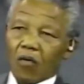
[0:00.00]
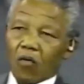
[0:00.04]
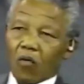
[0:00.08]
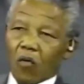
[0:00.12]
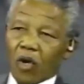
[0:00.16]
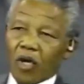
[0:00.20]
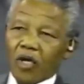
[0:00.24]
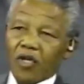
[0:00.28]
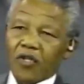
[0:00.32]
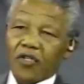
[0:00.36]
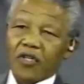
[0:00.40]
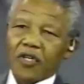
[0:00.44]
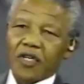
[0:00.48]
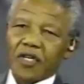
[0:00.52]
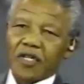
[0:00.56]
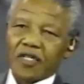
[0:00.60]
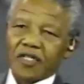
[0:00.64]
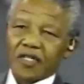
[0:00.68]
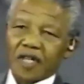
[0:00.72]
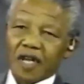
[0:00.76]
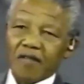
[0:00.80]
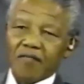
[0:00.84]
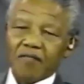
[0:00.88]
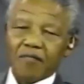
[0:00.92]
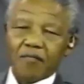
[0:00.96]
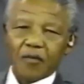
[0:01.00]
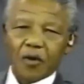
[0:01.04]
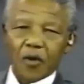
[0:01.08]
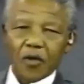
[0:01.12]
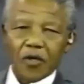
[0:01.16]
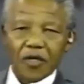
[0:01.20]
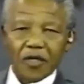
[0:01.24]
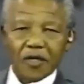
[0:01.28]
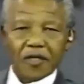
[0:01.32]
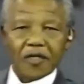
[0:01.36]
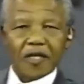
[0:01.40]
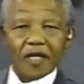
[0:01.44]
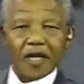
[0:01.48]
which some
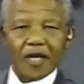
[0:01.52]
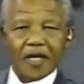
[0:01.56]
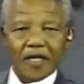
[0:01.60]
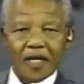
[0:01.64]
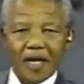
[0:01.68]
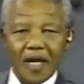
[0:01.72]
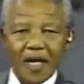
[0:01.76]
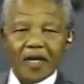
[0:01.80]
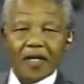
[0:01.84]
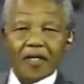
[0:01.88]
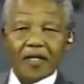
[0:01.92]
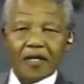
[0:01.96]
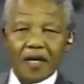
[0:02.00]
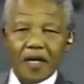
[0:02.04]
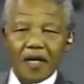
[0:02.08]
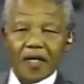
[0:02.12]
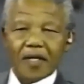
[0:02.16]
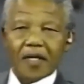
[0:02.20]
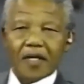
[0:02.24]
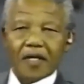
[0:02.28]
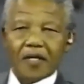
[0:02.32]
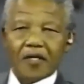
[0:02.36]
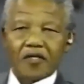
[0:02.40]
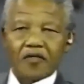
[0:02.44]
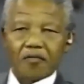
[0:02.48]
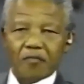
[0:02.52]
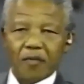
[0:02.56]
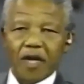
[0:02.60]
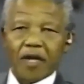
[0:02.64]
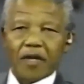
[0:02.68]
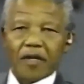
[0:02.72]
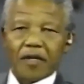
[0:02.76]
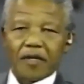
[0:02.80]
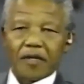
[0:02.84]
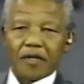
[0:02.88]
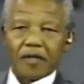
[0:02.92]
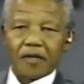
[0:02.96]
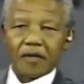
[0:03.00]
political analysts
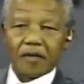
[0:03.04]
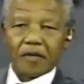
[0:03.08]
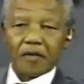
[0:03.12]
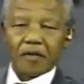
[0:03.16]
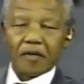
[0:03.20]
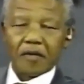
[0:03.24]
make